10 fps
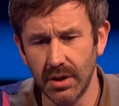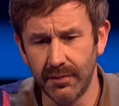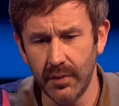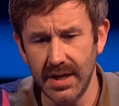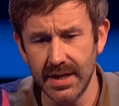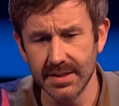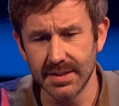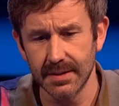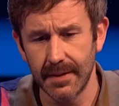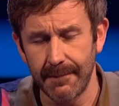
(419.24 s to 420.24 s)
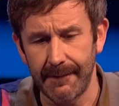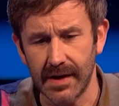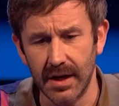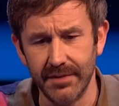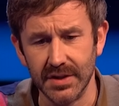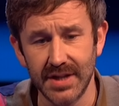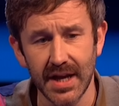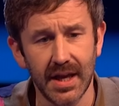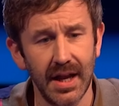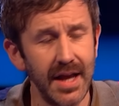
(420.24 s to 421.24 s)
off really as kind of a
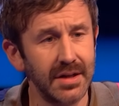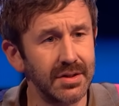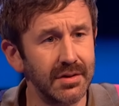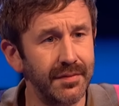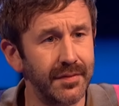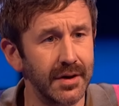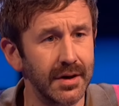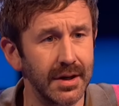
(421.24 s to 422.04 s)
debt collector for